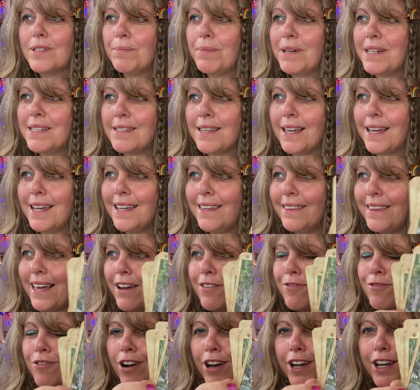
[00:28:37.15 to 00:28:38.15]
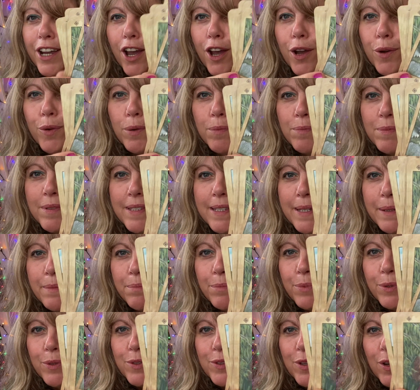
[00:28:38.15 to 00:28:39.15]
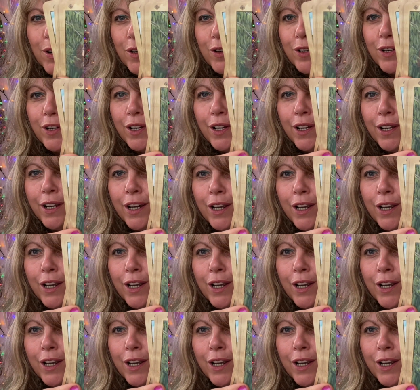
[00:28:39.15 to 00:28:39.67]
Am I saying that right? Ogham symbols on,